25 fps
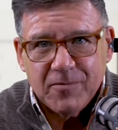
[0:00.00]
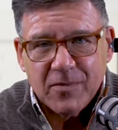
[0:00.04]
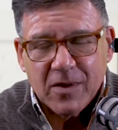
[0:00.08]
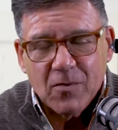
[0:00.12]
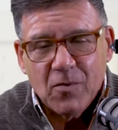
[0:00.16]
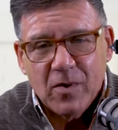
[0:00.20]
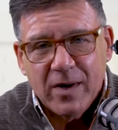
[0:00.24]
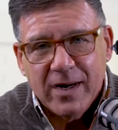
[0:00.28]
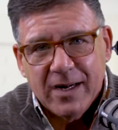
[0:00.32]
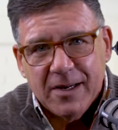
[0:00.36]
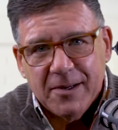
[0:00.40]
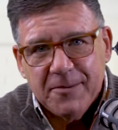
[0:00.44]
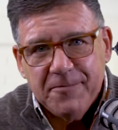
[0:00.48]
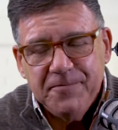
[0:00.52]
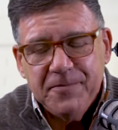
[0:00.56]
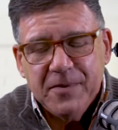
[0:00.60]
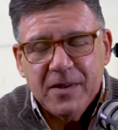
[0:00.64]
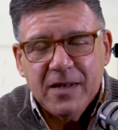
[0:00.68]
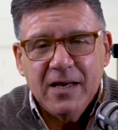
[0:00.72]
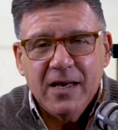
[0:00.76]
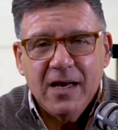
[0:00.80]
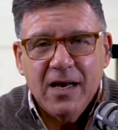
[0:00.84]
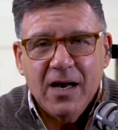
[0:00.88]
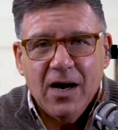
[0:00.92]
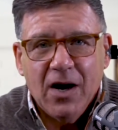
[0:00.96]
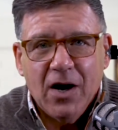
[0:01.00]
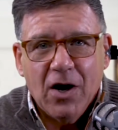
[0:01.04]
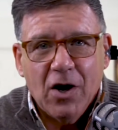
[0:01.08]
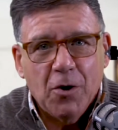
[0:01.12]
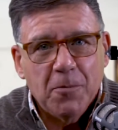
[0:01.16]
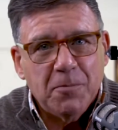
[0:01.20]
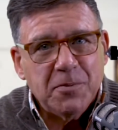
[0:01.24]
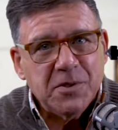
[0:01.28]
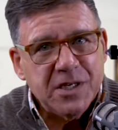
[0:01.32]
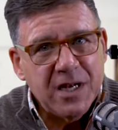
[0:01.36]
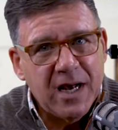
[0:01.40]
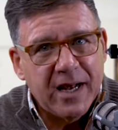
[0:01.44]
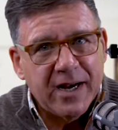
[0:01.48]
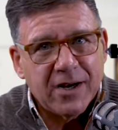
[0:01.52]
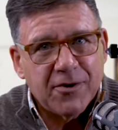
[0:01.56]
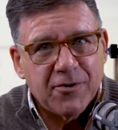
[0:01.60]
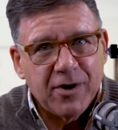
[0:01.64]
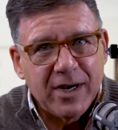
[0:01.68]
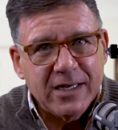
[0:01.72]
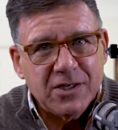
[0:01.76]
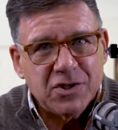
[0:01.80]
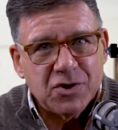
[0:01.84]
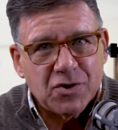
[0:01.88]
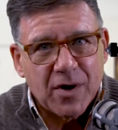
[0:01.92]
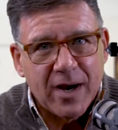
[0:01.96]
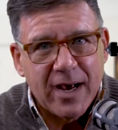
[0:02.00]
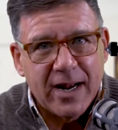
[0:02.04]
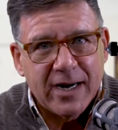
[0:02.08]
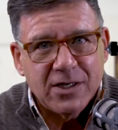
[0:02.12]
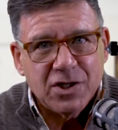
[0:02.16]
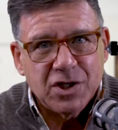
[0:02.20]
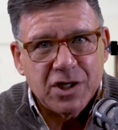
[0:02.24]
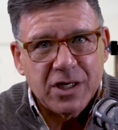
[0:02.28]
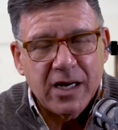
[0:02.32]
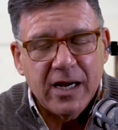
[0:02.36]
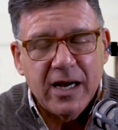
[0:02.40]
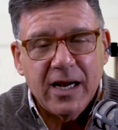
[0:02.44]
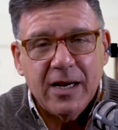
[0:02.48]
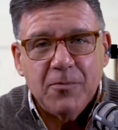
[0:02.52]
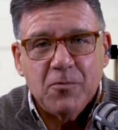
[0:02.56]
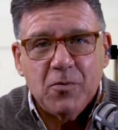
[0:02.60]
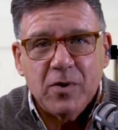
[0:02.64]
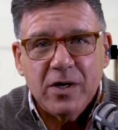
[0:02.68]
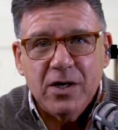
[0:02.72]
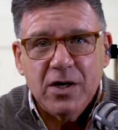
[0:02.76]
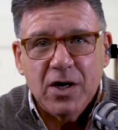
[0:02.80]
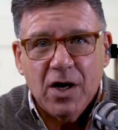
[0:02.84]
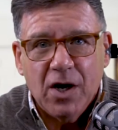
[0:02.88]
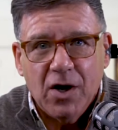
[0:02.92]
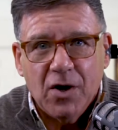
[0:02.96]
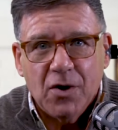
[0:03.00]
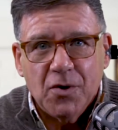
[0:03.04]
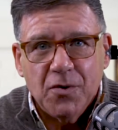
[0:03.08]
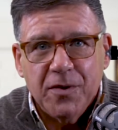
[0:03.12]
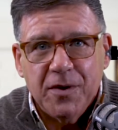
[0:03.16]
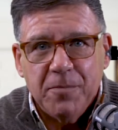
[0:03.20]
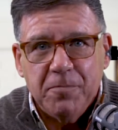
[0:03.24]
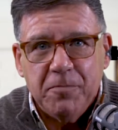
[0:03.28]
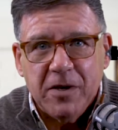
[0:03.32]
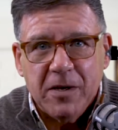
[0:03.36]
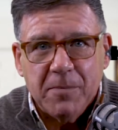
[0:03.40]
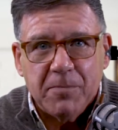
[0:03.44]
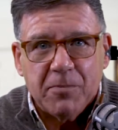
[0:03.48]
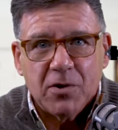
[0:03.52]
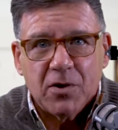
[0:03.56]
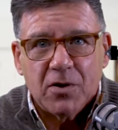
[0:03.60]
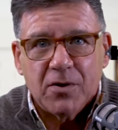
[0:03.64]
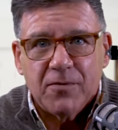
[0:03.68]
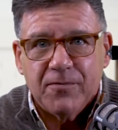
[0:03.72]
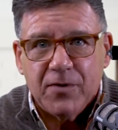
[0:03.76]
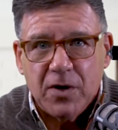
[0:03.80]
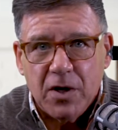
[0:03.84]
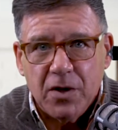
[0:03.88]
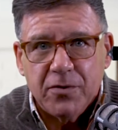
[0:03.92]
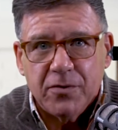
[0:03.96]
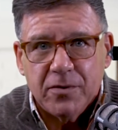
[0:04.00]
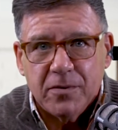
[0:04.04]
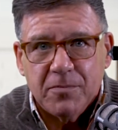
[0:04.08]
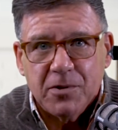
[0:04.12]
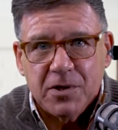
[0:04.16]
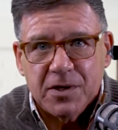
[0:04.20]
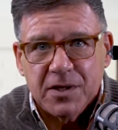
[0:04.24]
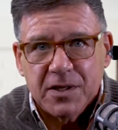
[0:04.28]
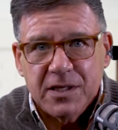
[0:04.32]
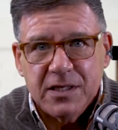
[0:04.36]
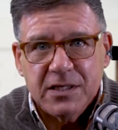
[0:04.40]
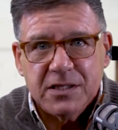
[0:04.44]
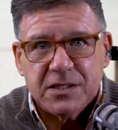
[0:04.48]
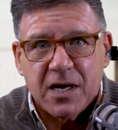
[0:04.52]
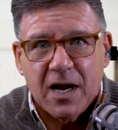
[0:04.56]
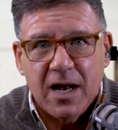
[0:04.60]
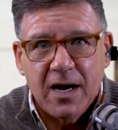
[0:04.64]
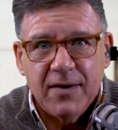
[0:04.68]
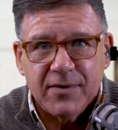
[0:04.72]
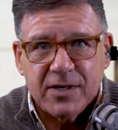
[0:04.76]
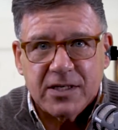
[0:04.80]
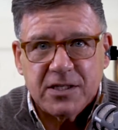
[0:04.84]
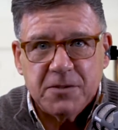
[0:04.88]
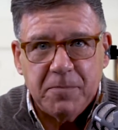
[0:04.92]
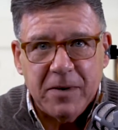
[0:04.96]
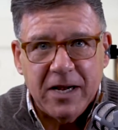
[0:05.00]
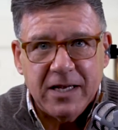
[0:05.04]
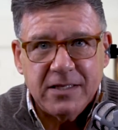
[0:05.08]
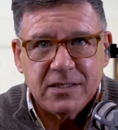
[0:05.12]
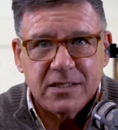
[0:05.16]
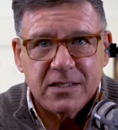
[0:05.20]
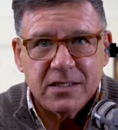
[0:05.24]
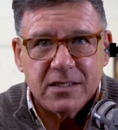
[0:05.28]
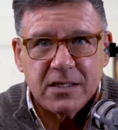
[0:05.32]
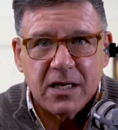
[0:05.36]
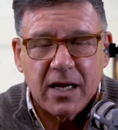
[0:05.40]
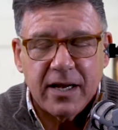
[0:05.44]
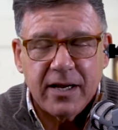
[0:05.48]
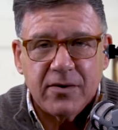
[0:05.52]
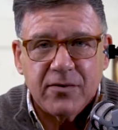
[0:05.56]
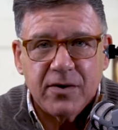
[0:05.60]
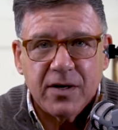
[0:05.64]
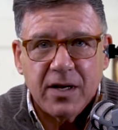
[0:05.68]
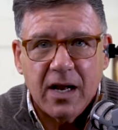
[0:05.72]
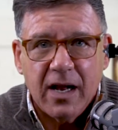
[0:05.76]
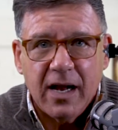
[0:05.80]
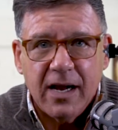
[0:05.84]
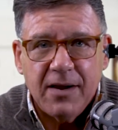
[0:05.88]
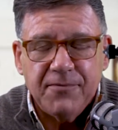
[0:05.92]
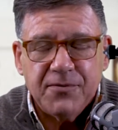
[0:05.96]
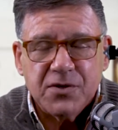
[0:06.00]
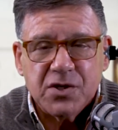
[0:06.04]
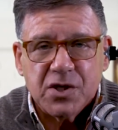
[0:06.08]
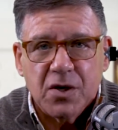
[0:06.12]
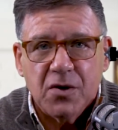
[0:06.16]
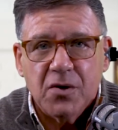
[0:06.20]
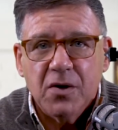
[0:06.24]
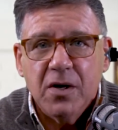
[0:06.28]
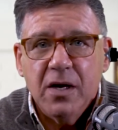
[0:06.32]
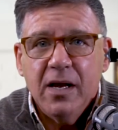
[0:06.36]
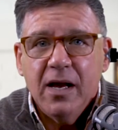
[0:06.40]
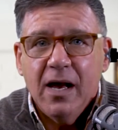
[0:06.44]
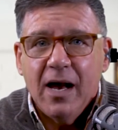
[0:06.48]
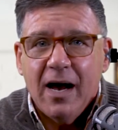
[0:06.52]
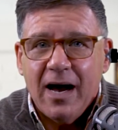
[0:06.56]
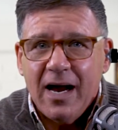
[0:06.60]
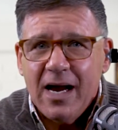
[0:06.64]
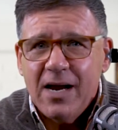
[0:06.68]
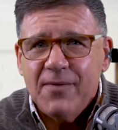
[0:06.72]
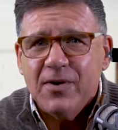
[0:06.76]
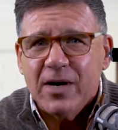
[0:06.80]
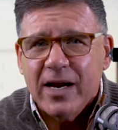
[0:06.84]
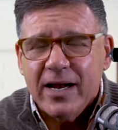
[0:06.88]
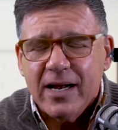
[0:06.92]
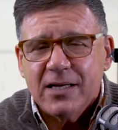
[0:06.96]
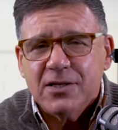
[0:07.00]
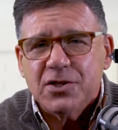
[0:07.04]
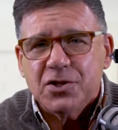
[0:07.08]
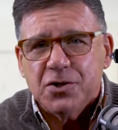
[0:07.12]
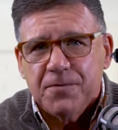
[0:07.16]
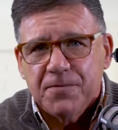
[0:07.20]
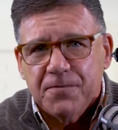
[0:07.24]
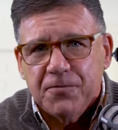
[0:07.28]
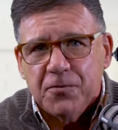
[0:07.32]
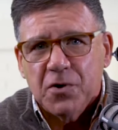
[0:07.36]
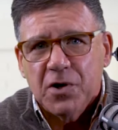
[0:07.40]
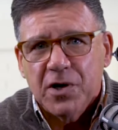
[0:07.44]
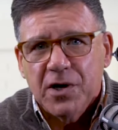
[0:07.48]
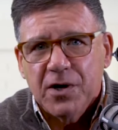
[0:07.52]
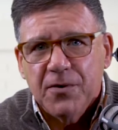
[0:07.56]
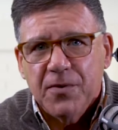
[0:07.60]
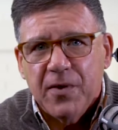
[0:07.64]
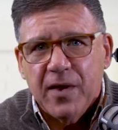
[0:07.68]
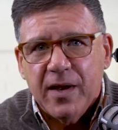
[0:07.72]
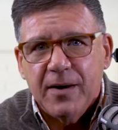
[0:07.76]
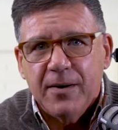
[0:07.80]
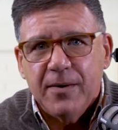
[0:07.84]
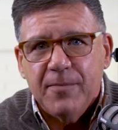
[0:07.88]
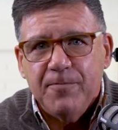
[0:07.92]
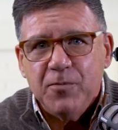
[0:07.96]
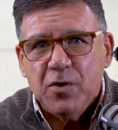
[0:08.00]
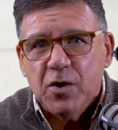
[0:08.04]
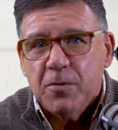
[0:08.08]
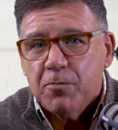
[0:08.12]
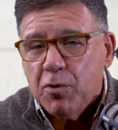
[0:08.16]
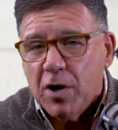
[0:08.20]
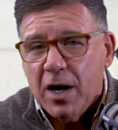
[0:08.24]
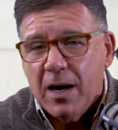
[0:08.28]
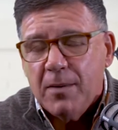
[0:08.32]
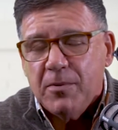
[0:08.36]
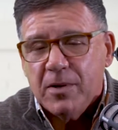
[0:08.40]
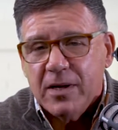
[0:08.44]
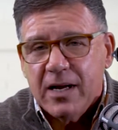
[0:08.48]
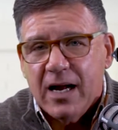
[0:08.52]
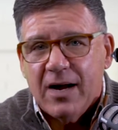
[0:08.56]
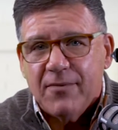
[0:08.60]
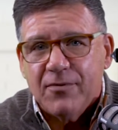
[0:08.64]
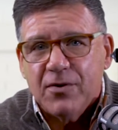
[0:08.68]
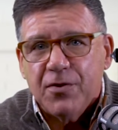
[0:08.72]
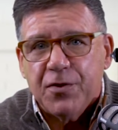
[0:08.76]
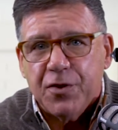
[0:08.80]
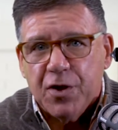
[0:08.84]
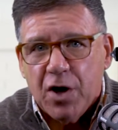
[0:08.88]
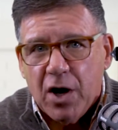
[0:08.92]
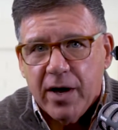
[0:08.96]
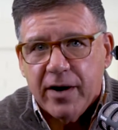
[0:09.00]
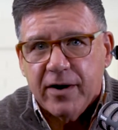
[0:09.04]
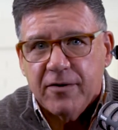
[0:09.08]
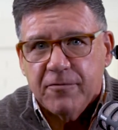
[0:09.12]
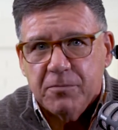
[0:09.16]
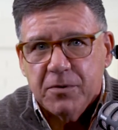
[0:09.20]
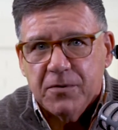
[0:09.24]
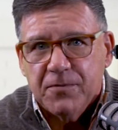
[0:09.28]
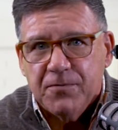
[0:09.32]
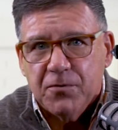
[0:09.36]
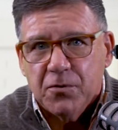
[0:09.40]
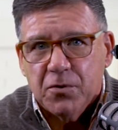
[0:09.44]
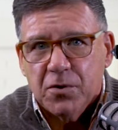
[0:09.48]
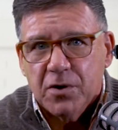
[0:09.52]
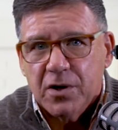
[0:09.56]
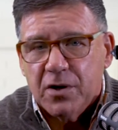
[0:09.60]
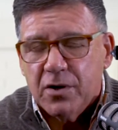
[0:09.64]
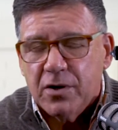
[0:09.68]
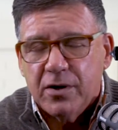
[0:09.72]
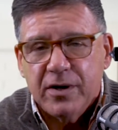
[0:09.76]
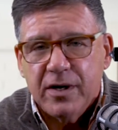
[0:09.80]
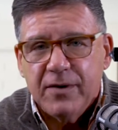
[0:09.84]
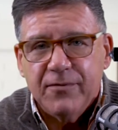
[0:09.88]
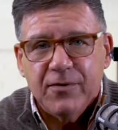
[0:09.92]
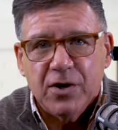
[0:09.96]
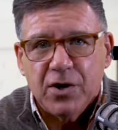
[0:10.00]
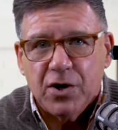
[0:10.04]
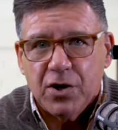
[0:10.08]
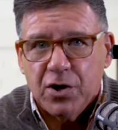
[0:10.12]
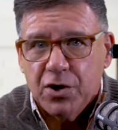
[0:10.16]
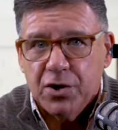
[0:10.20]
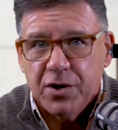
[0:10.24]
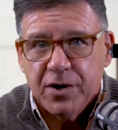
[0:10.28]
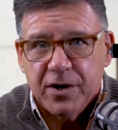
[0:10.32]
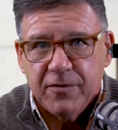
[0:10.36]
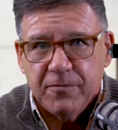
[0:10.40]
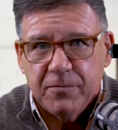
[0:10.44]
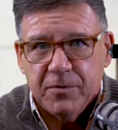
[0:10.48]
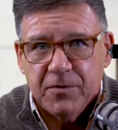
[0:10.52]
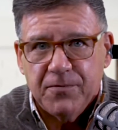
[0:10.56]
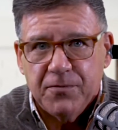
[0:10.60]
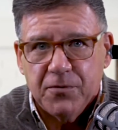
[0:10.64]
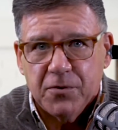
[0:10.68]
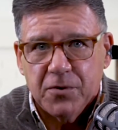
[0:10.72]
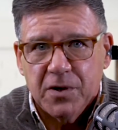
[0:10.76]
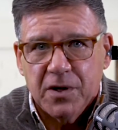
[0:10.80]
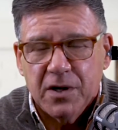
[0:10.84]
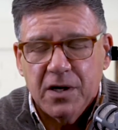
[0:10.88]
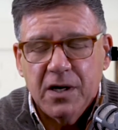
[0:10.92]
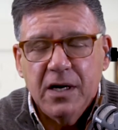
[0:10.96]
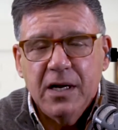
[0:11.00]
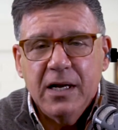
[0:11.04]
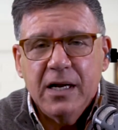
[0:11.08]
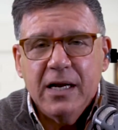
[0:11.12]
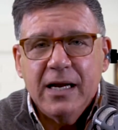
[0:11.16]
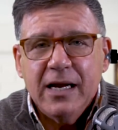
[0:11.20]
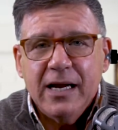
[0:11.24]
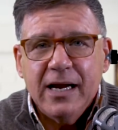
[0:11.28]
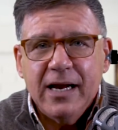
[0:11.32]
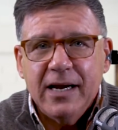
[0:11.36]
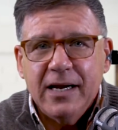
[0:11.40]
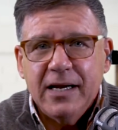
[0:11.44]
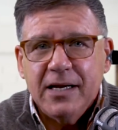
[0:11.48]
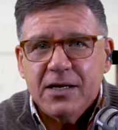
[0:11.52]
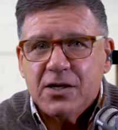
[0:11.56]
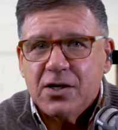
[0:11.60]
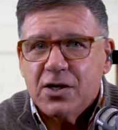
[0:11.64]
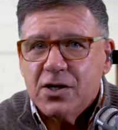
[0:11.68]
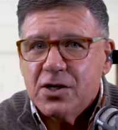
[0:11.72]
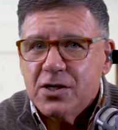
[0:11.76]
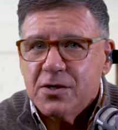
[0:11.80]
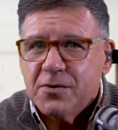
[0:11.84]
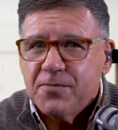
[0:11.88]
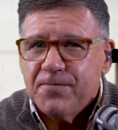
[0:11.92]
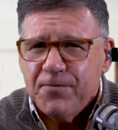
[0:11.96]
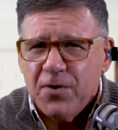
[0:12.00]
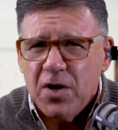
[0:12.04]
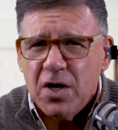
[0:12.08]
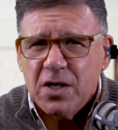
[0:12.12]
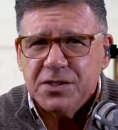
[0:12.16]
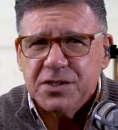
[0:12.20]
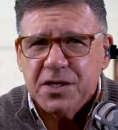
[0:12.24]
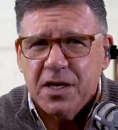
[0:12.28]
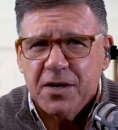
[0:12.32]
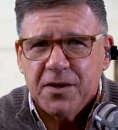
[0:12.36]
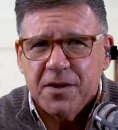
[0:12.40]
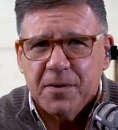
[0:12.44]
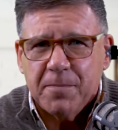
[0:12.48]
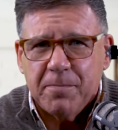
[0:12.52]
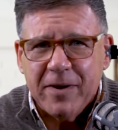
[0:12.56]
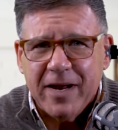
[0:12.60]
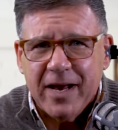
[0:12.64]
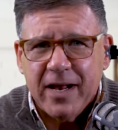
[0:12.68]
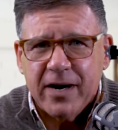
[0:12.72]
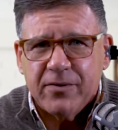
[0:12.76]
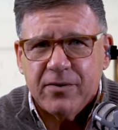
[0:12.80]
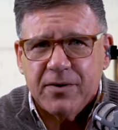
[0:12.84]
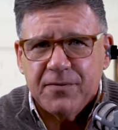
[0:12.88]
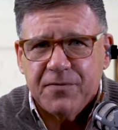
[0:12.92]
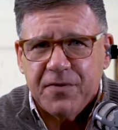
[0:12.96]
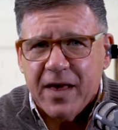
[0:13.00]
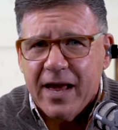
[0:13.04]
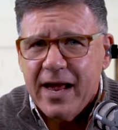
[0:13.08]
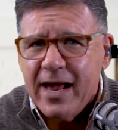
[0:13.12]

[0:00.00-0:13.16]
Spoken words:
Well, hope's not a great strategy, and we know that people are vulnerable to these kind of expenses later in life. So I have an answer for you that you probably haven't thought of before or even heard of before, and it falls under the banner of the